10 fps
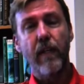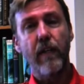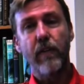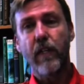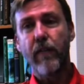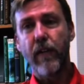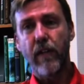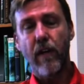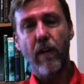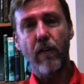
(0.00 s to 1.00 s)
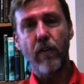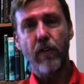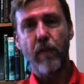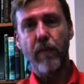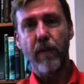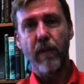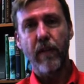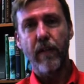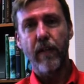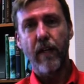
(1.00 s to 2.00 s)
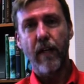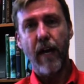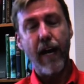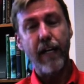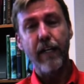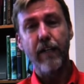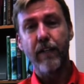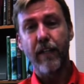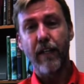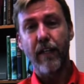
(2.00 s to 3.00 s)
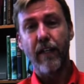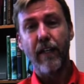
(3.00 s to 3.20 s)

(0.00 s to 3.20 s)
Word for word: He was giving a talk on something that uh, I didn't uh,